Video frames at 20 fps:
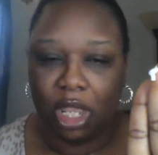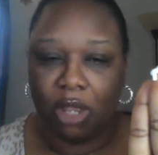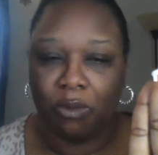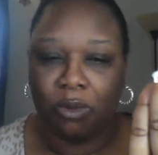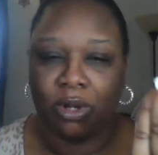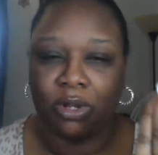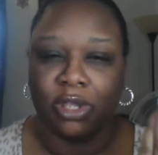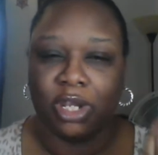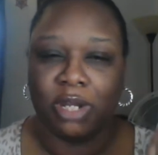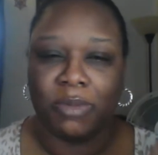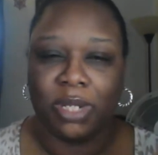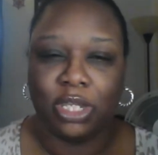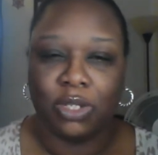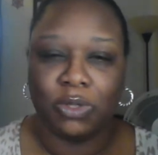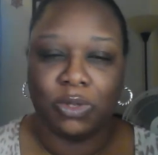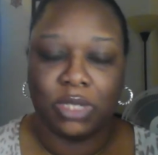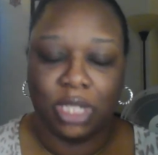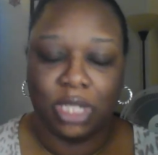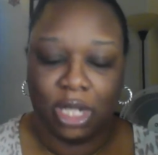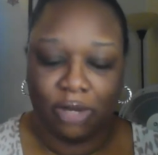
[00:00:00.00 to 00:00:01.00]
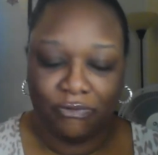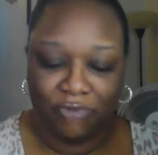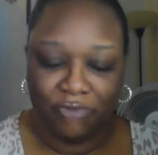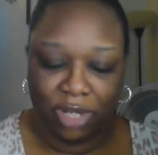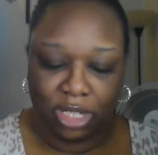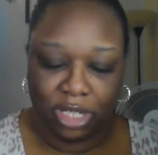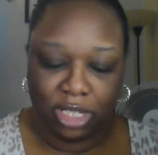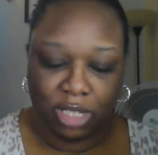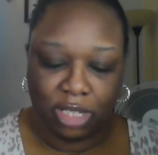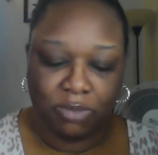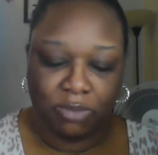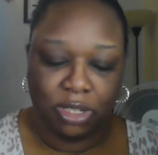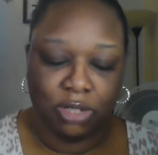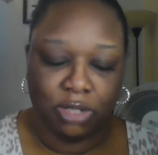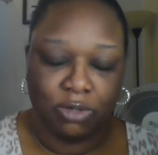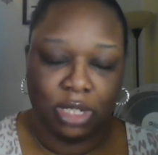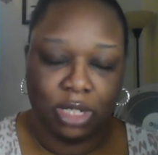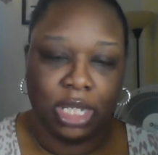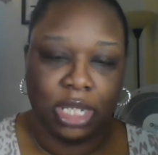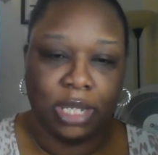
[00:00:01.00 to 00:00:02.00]
We're going to be using our Fenty
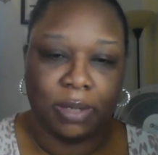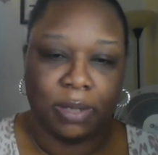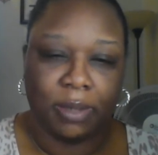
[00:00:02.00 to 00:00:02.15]
Beauty